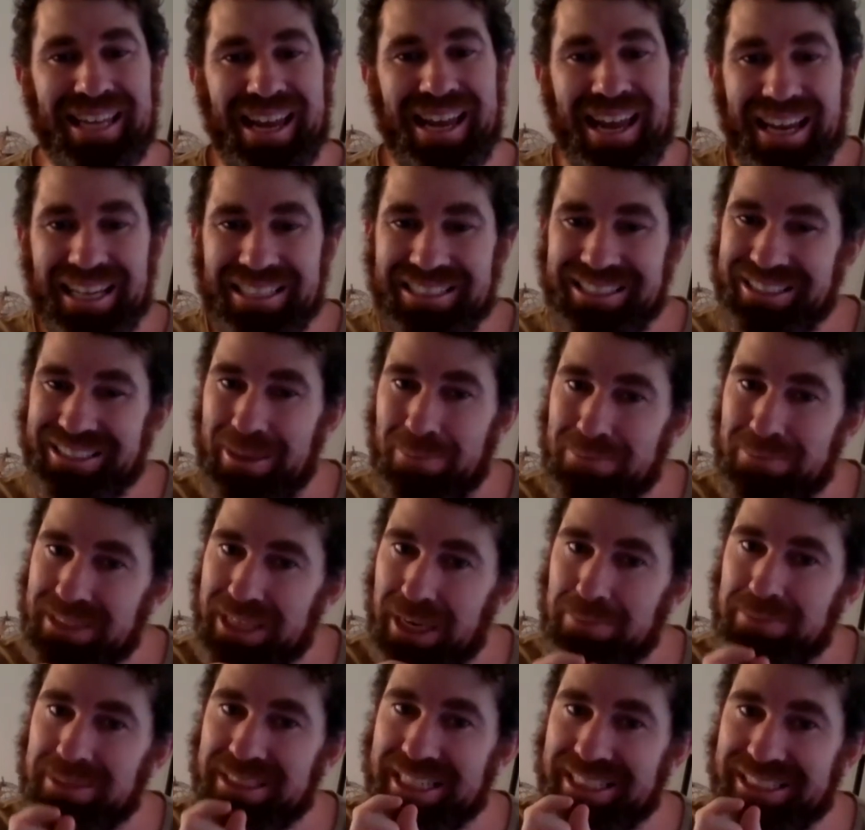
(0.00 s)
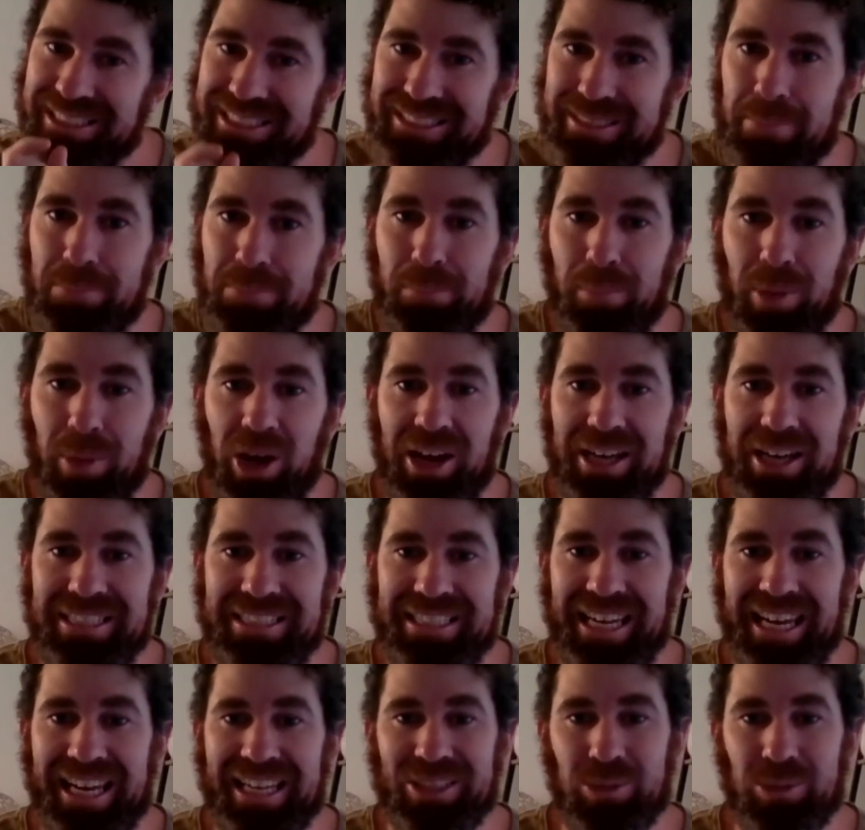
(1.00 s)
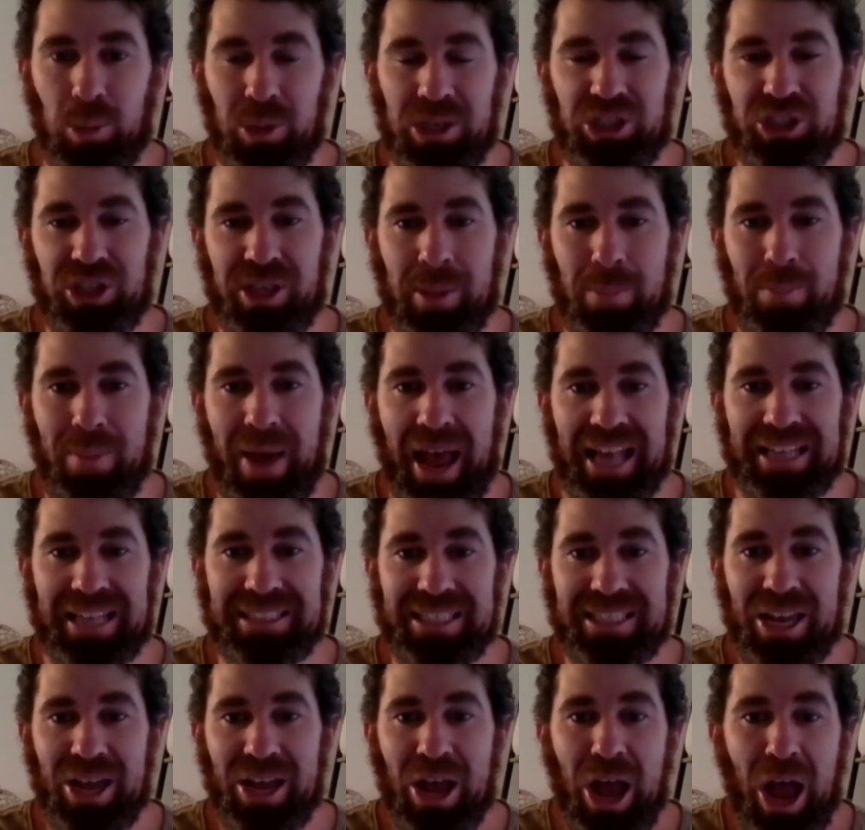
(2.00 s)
It's sometimes the simple ideas which are the best.